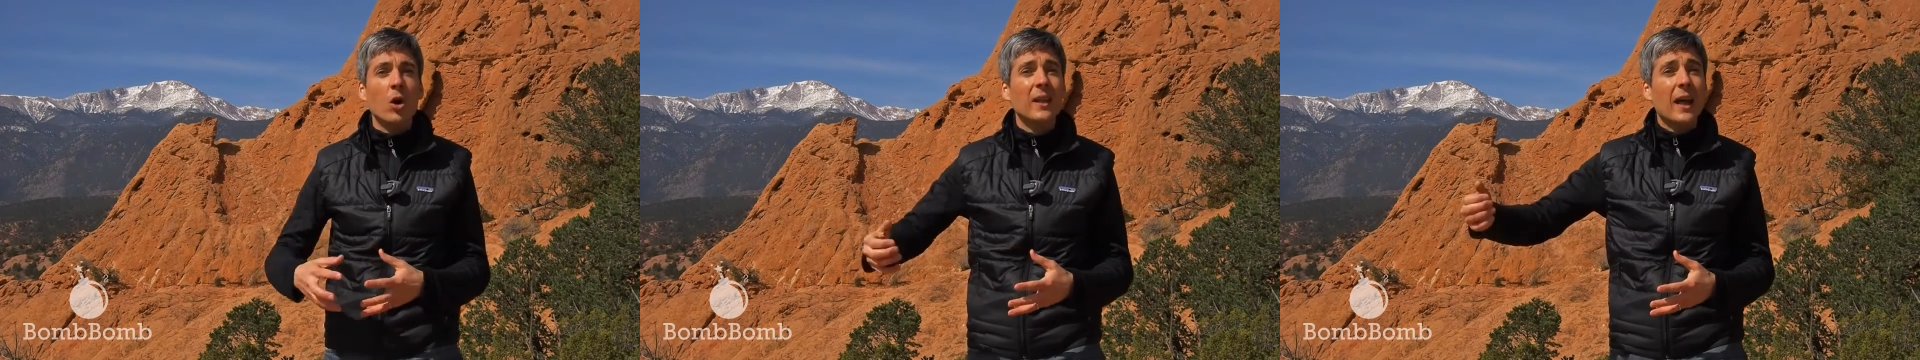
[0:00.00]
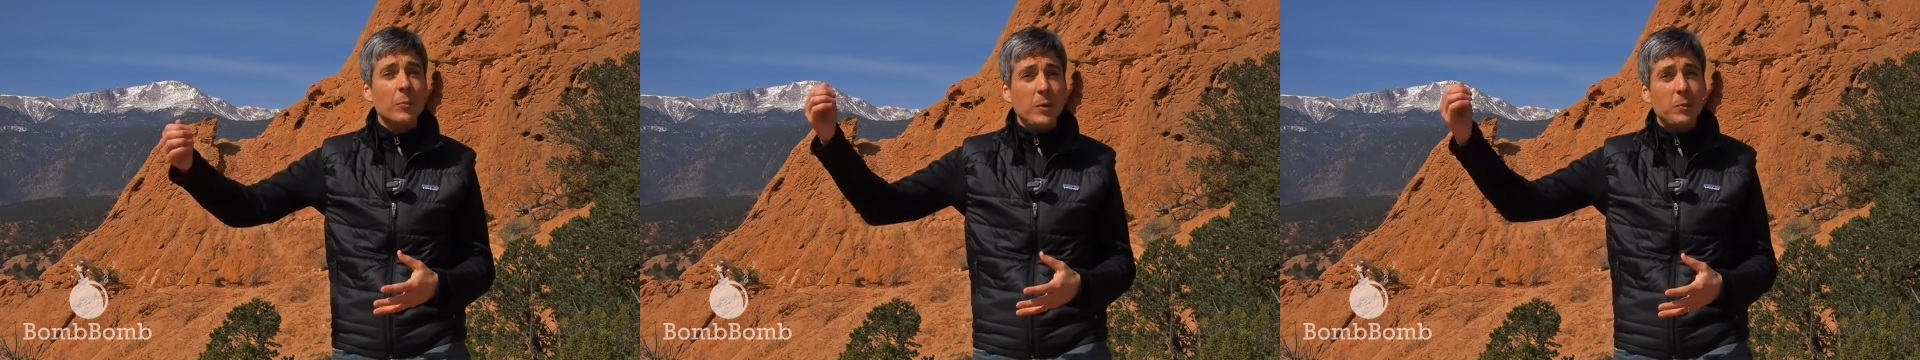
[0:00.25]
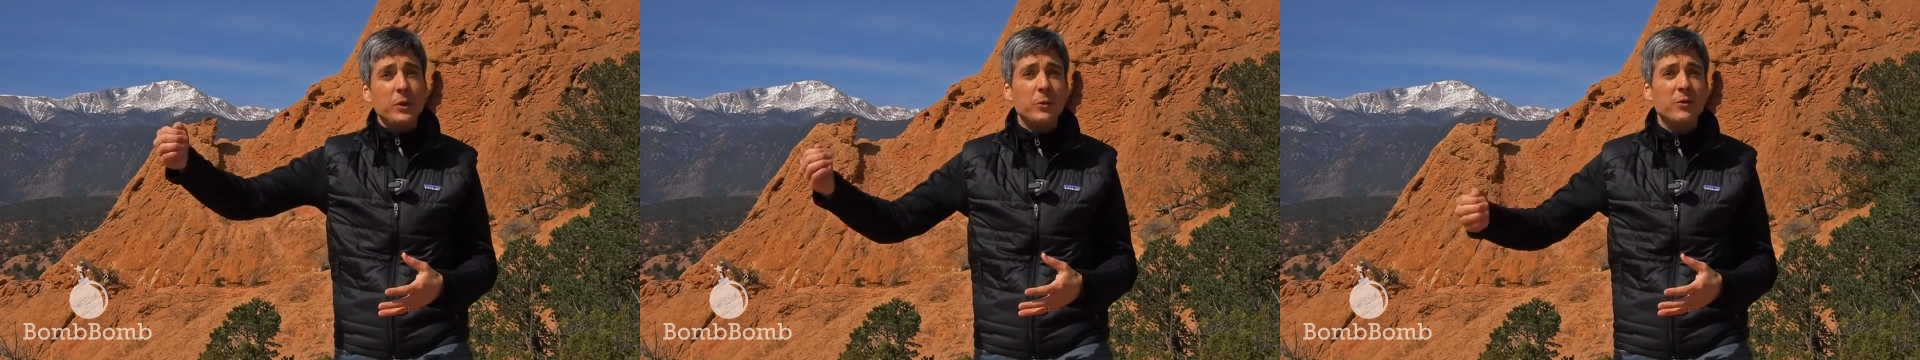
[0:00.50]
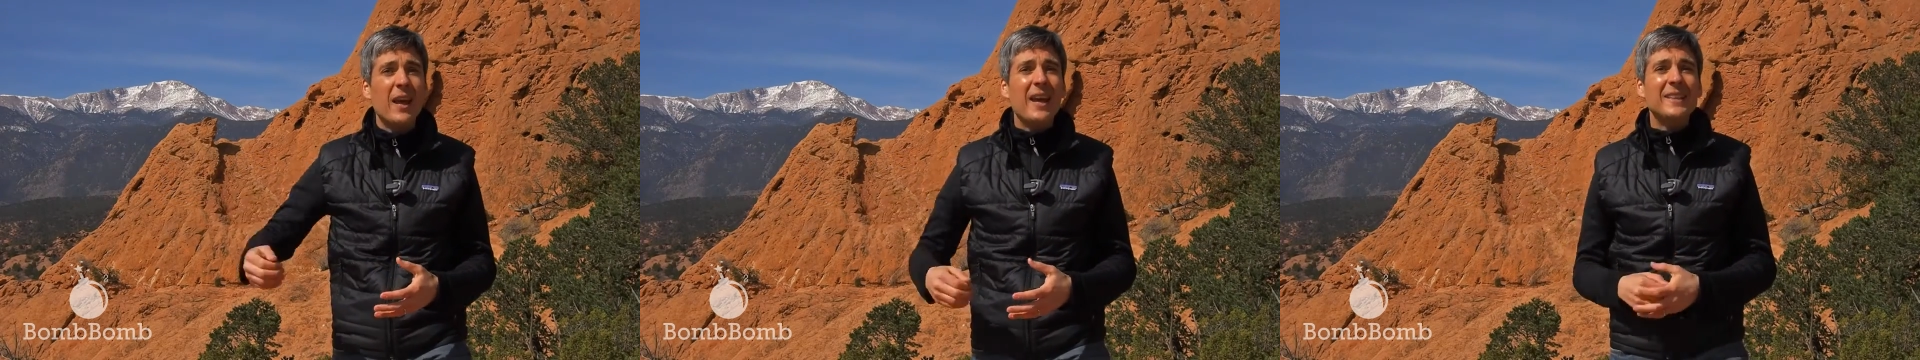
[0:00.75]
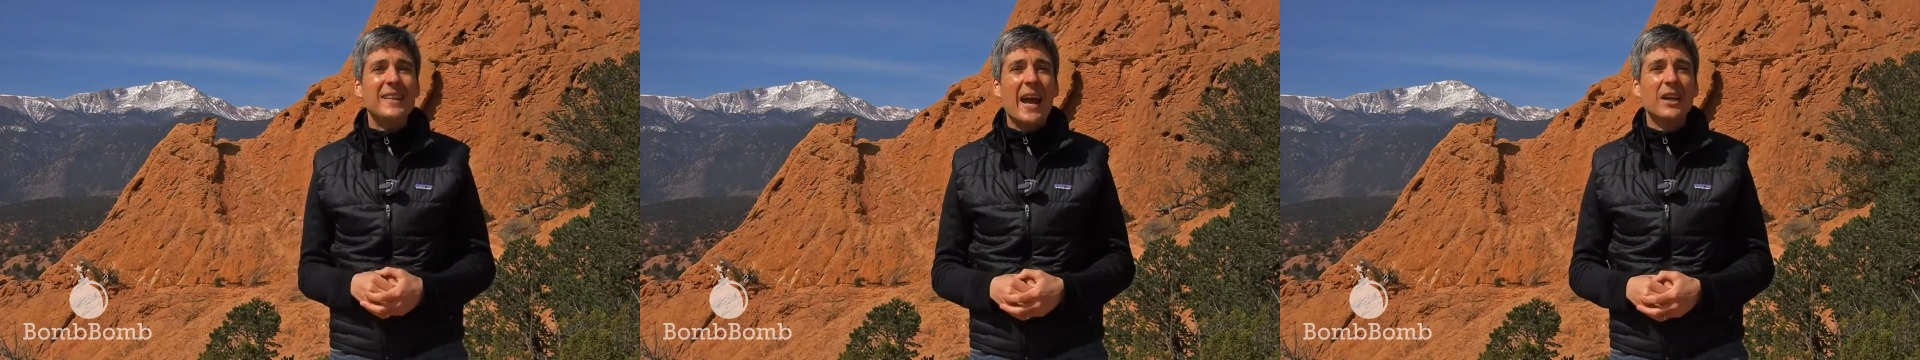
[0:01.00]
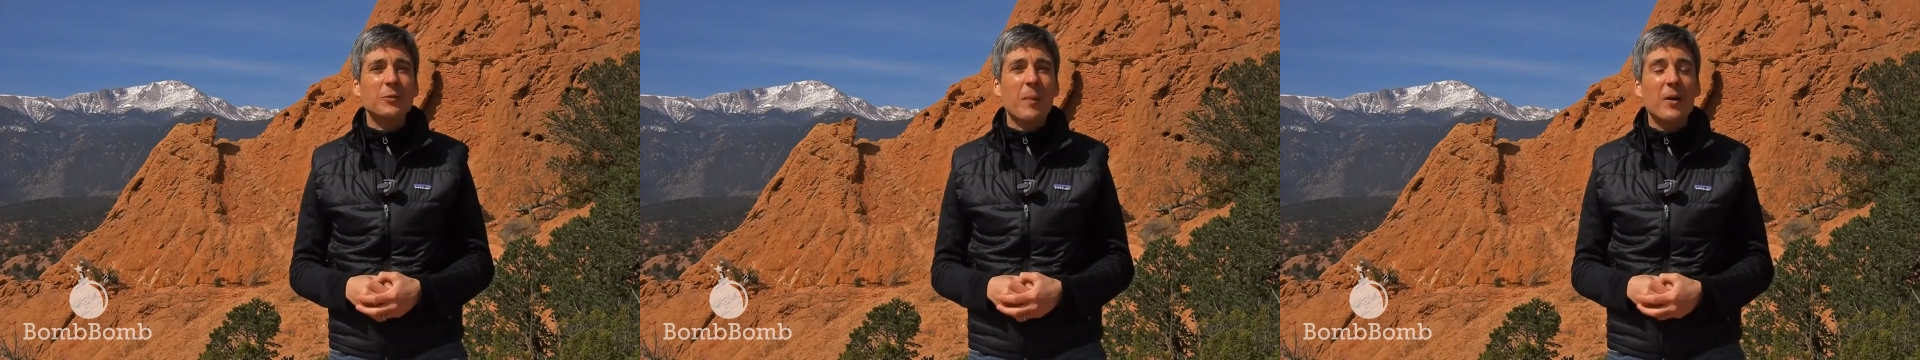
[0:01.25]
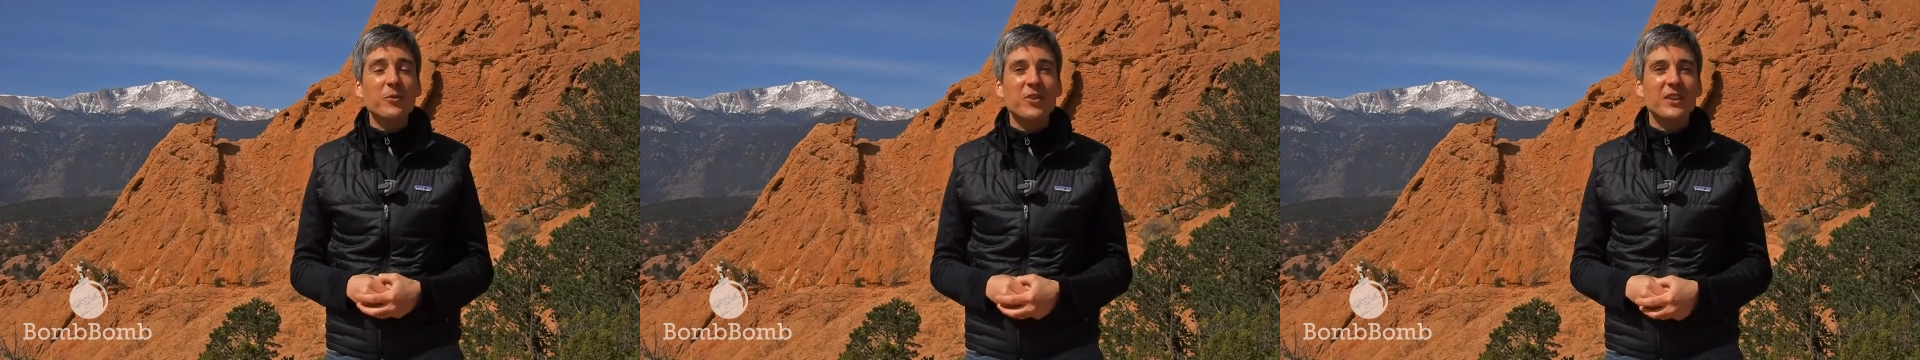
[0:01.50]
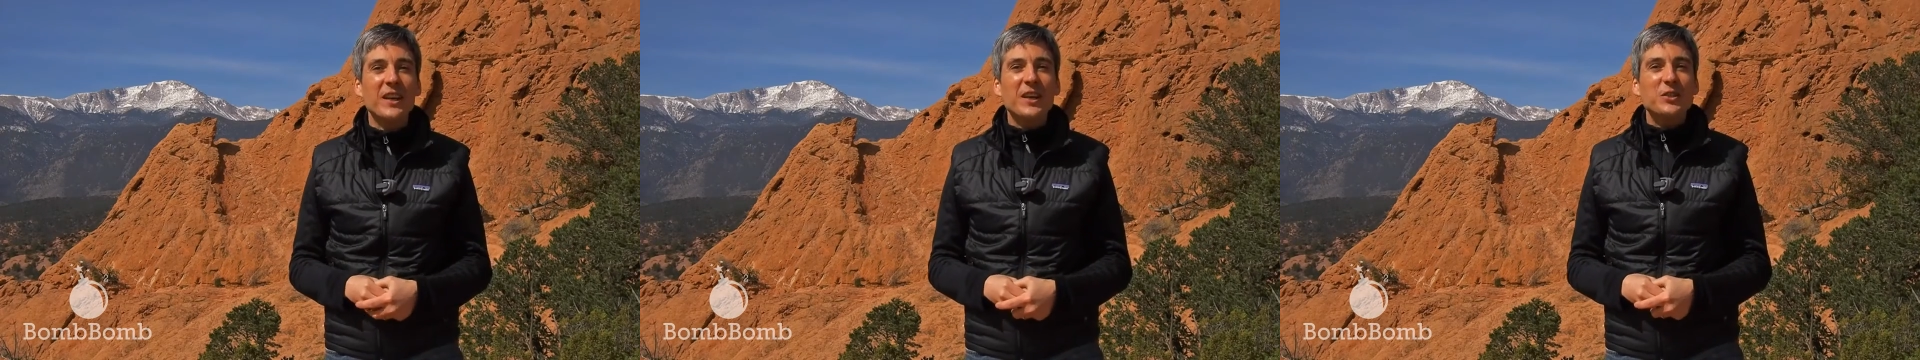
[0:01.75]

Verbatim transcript: A lot of people use dash mounts and